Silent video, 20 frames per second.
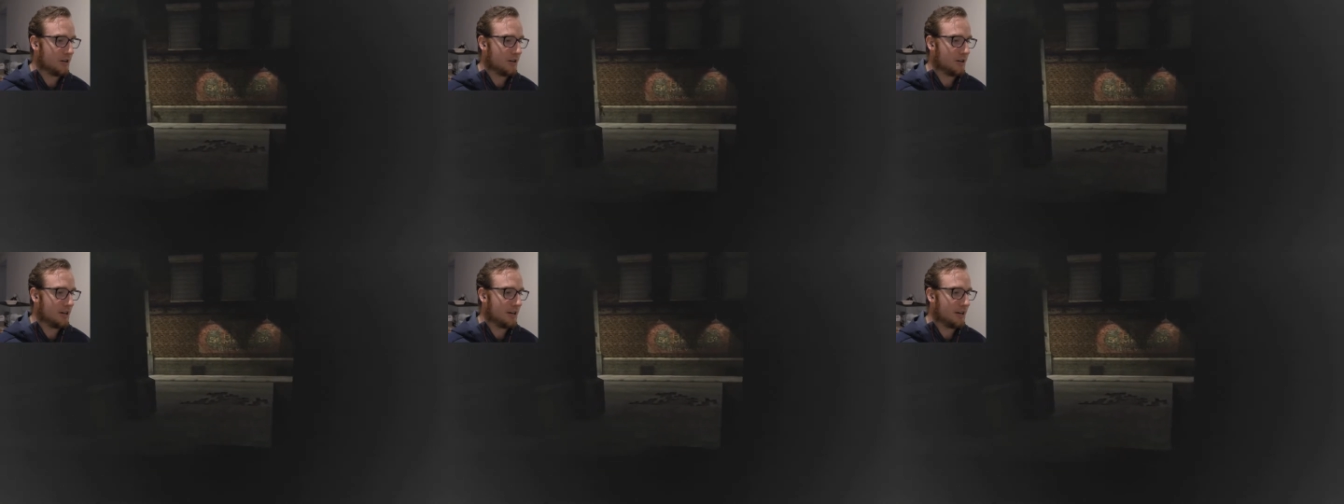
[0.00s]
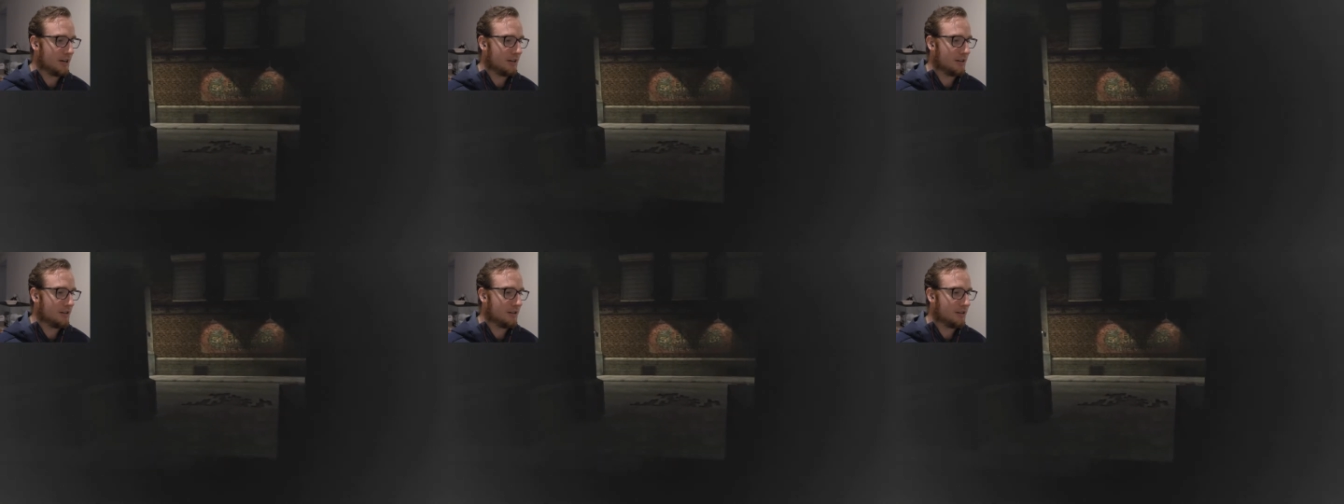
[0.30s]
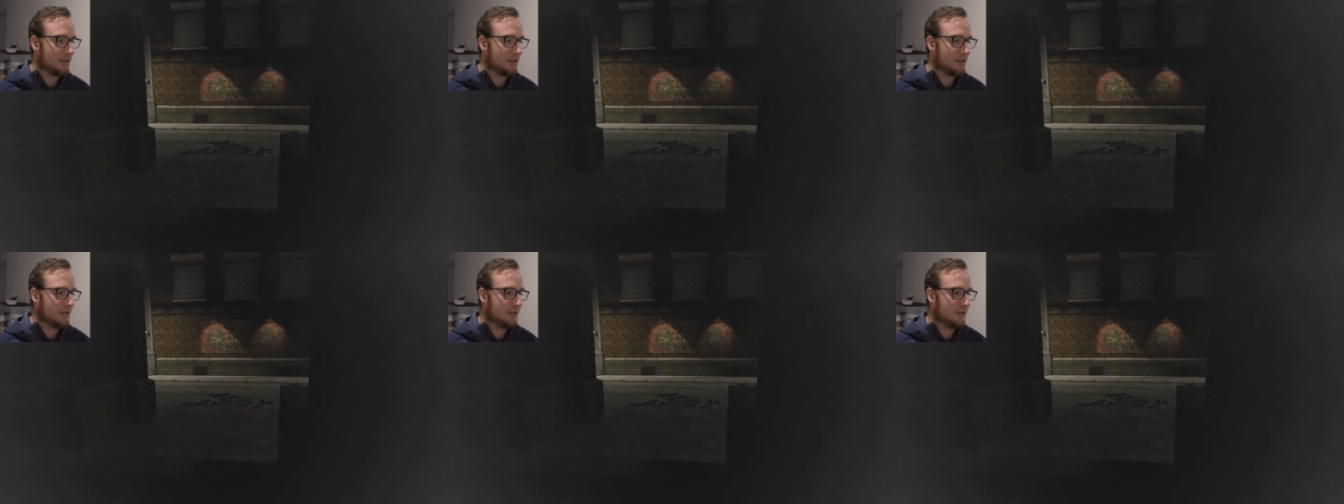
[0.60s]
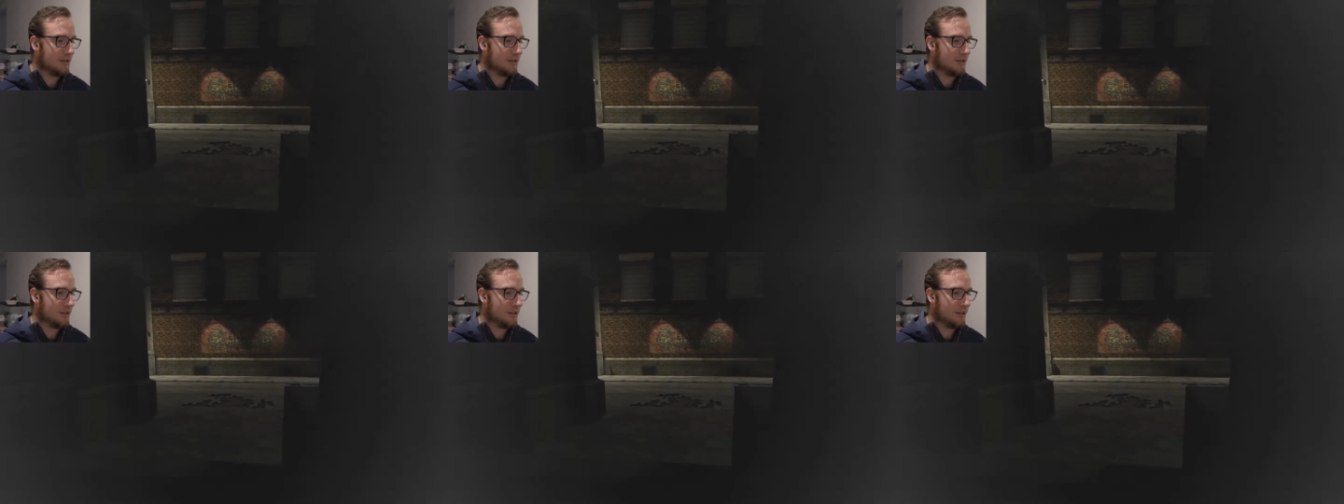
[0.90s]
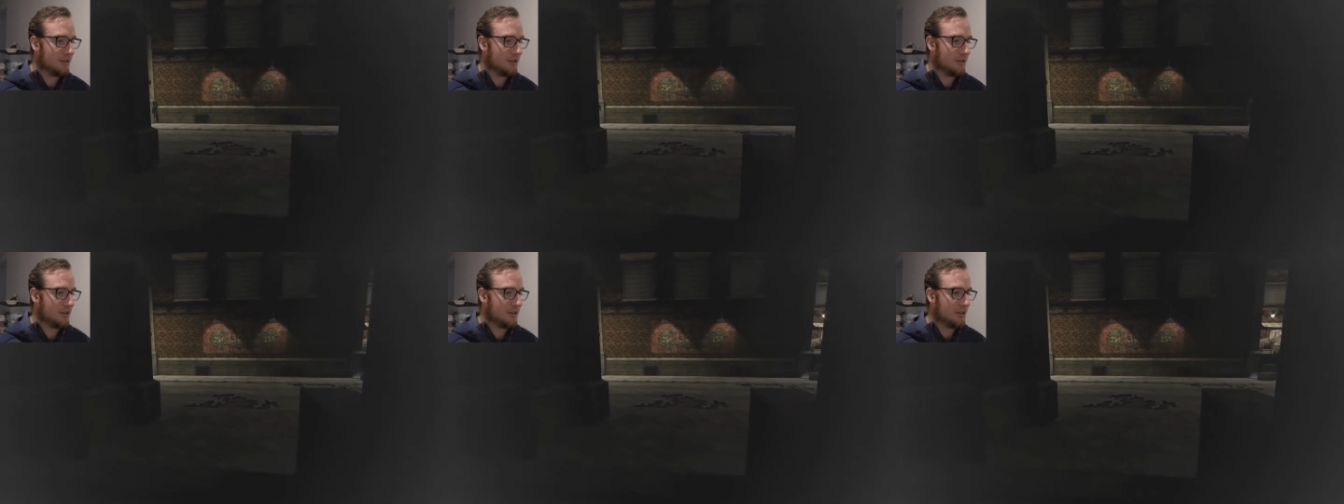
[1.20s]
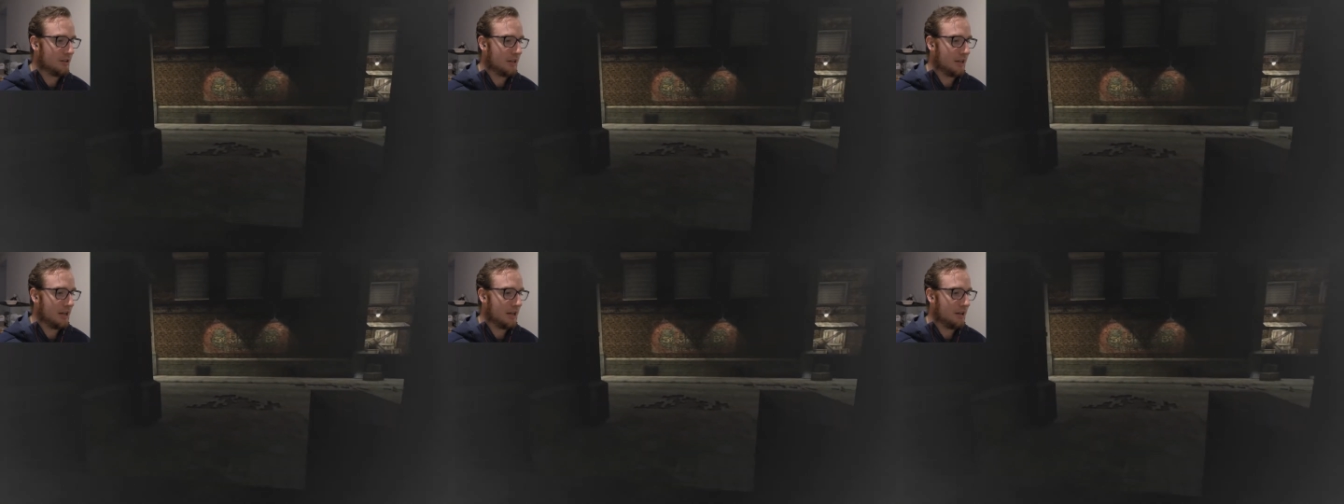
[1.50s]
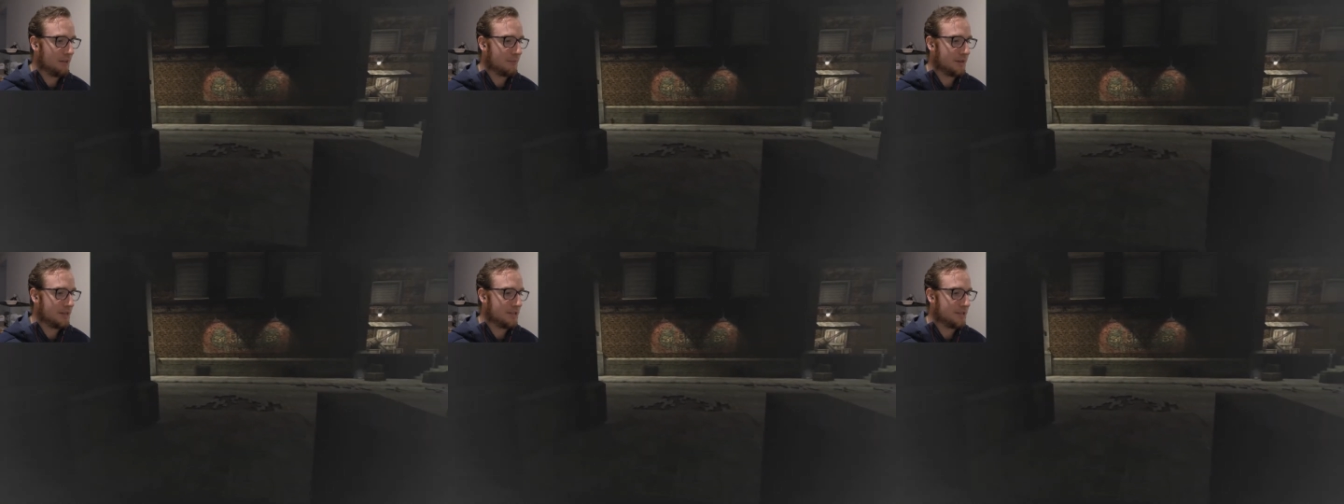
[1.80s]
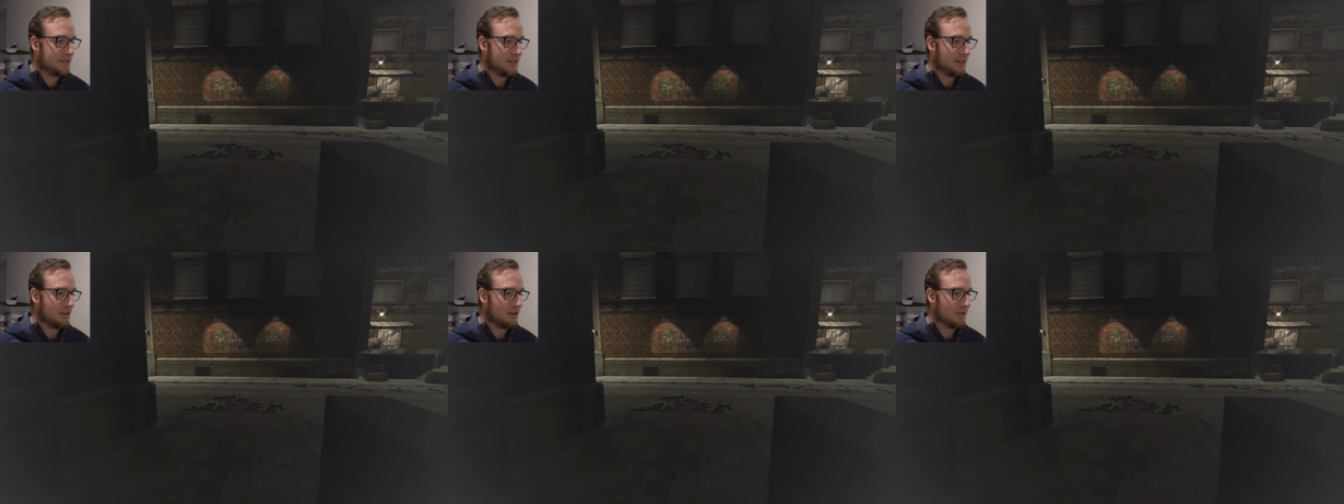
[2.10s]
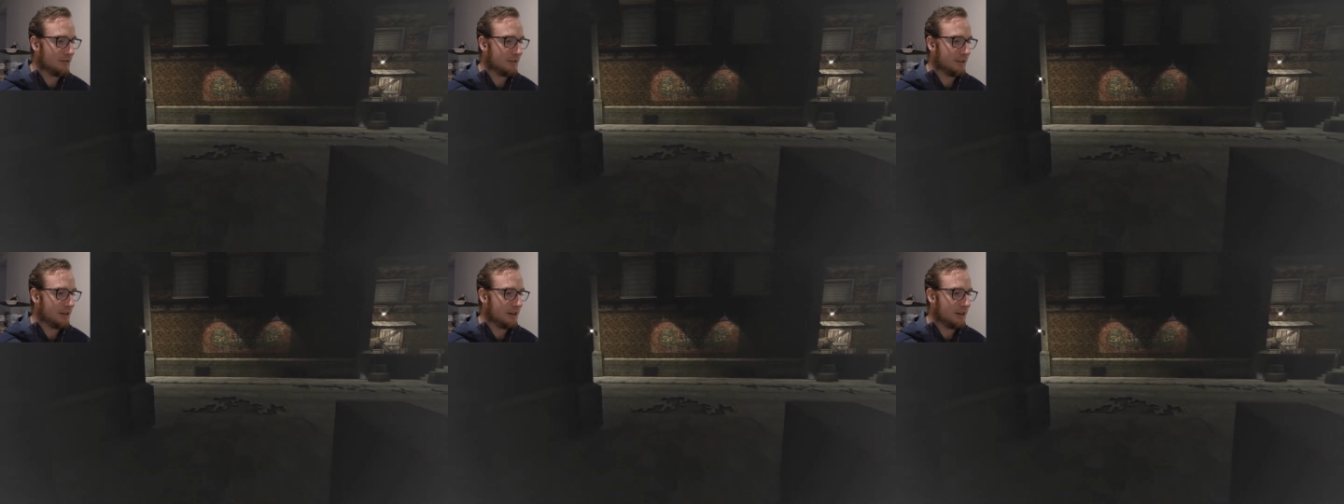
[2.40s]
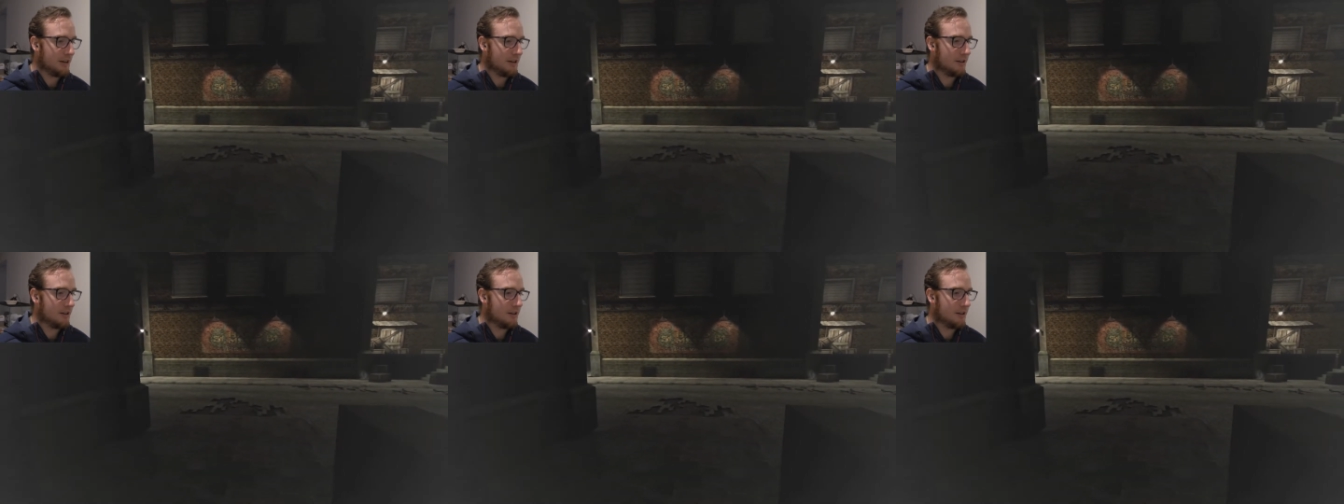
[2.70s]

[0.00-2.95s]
All right. The hell am I seeing over there?